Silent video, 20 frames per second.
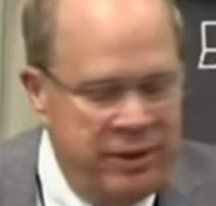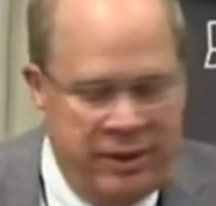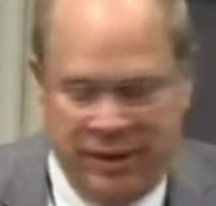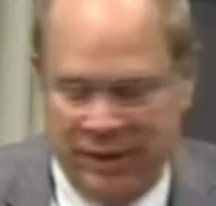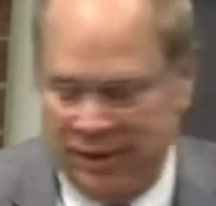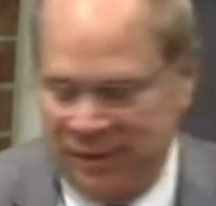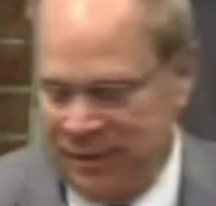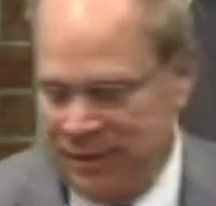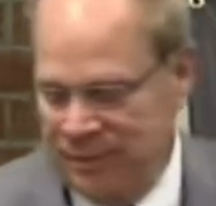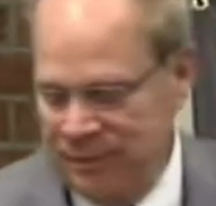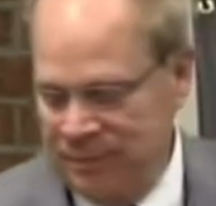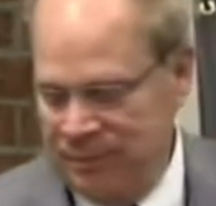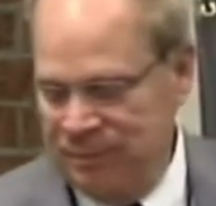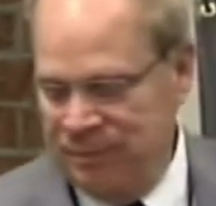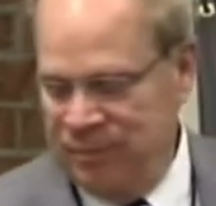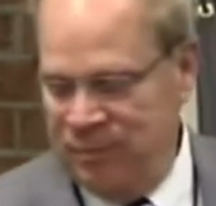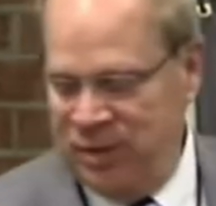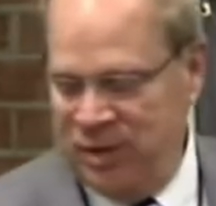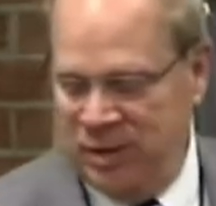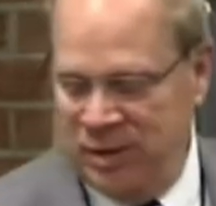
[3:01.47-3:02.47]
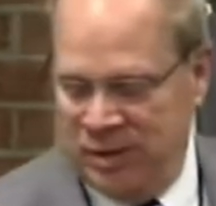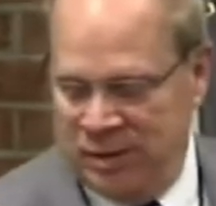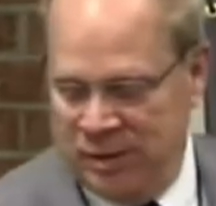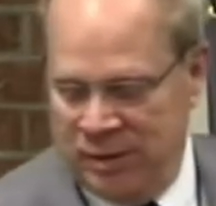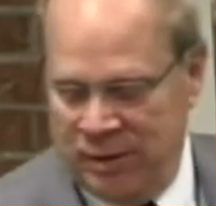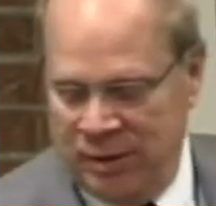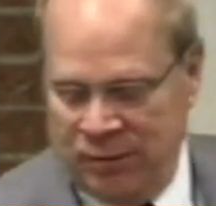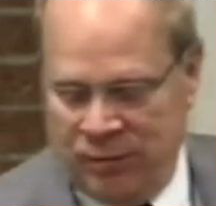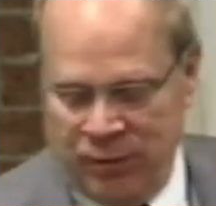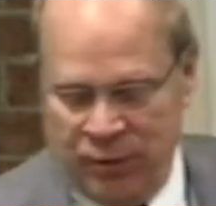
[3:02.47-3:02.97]
And
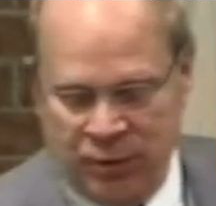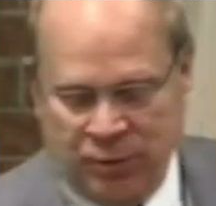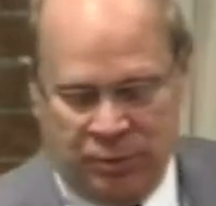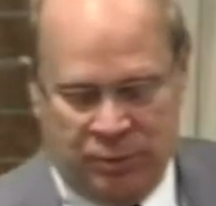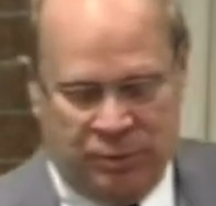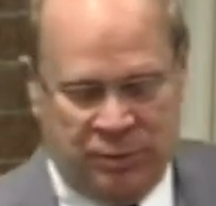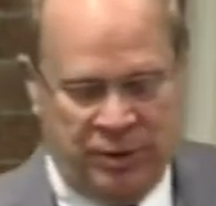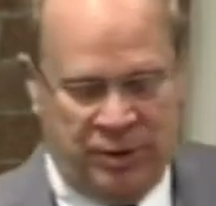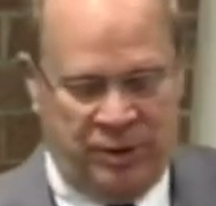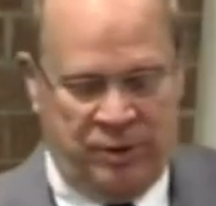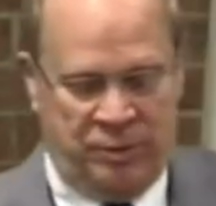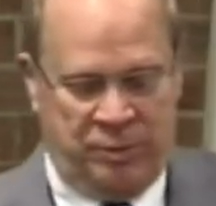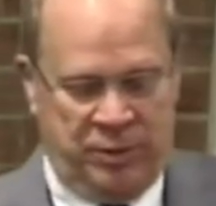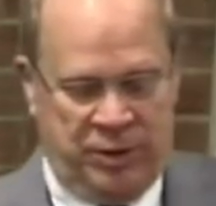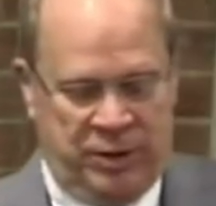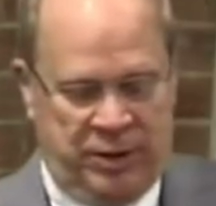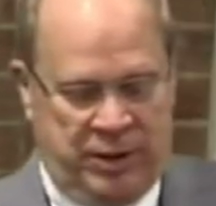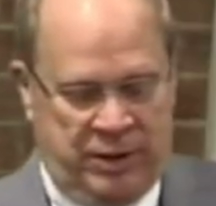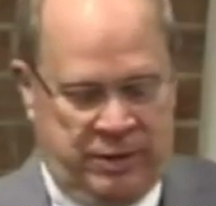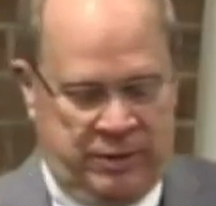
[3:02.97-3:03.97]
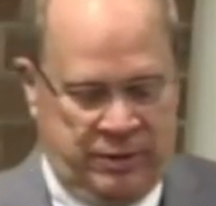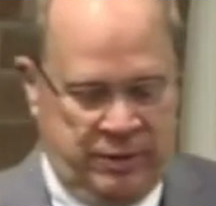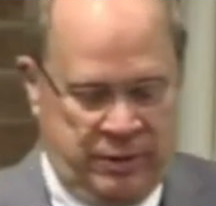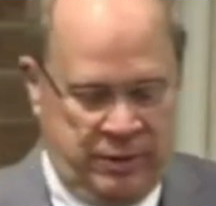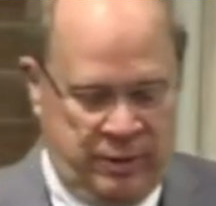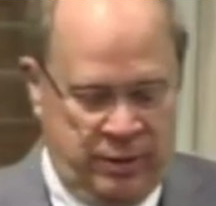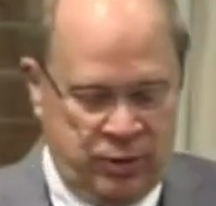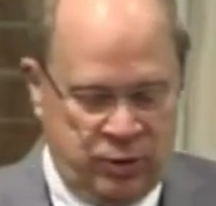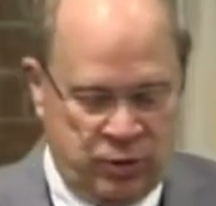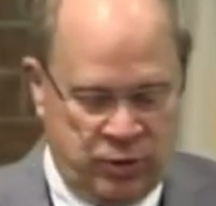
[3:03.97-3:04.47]
if you don't believe me, now
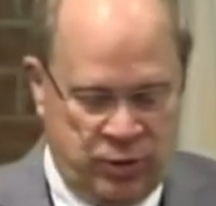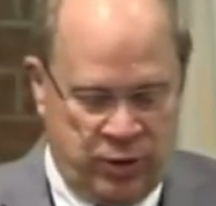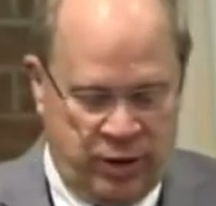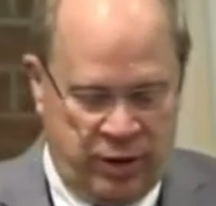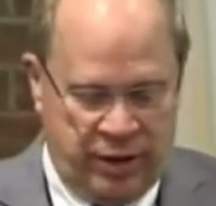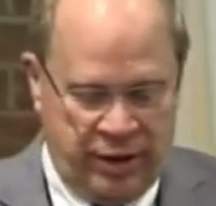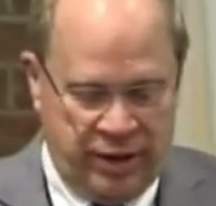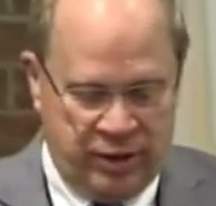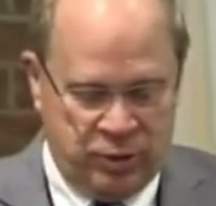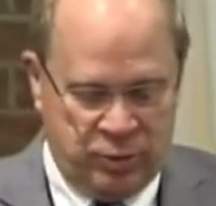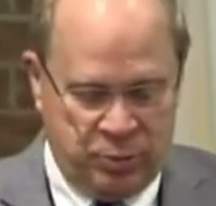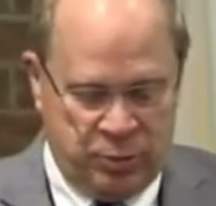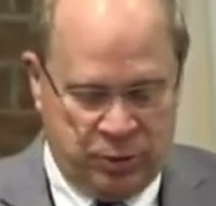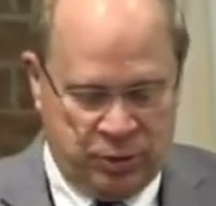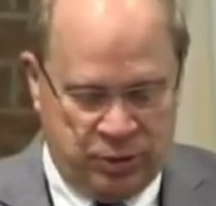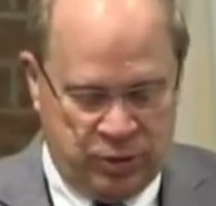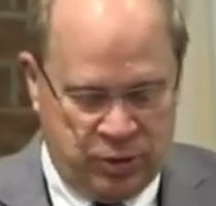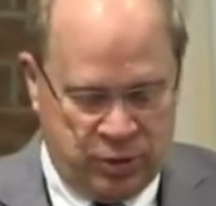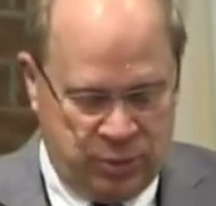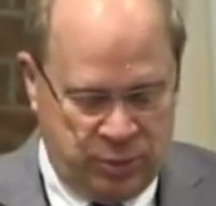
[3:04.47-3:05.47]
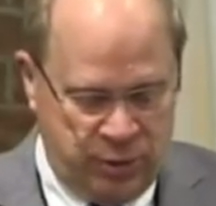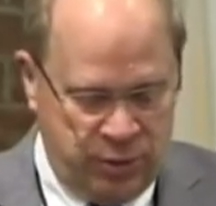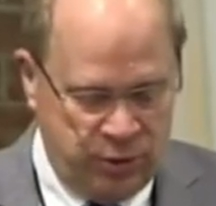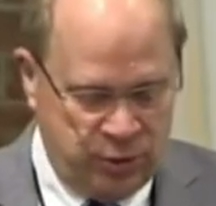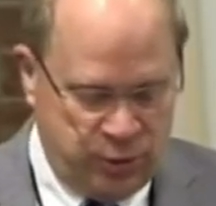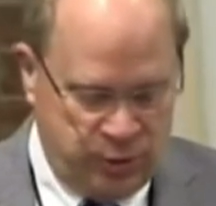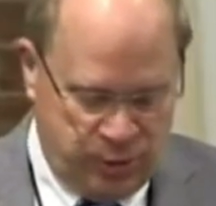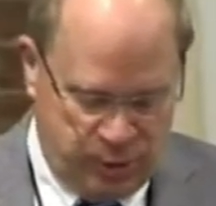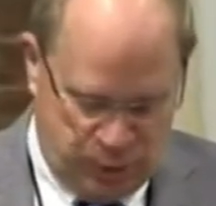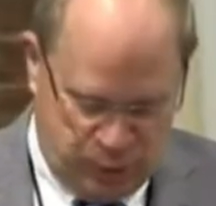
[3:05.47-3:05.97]
this is the last book, and
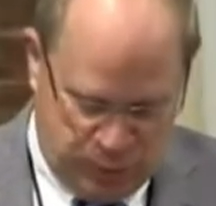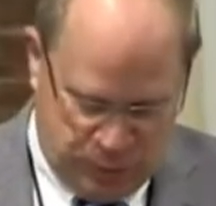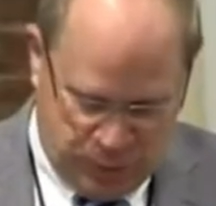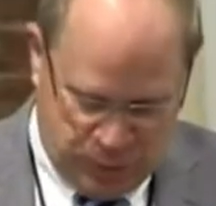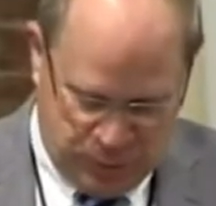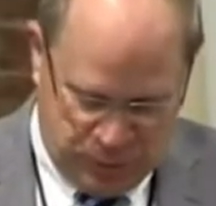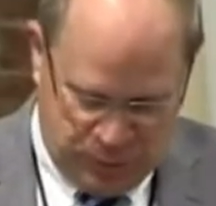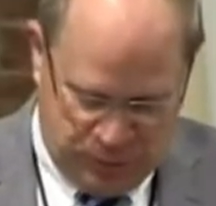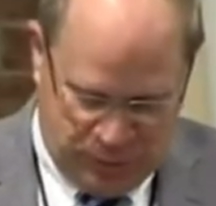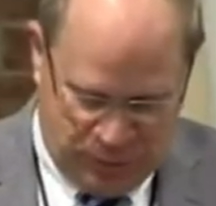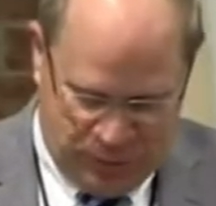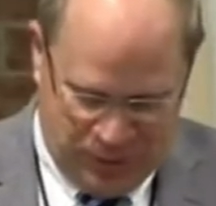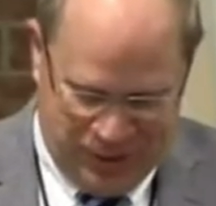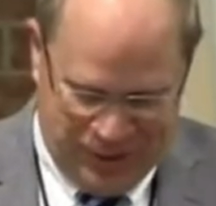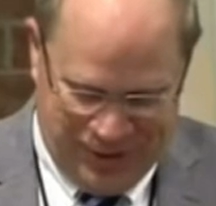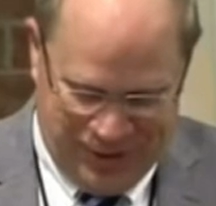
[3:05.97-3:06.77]
somebody's already spoken for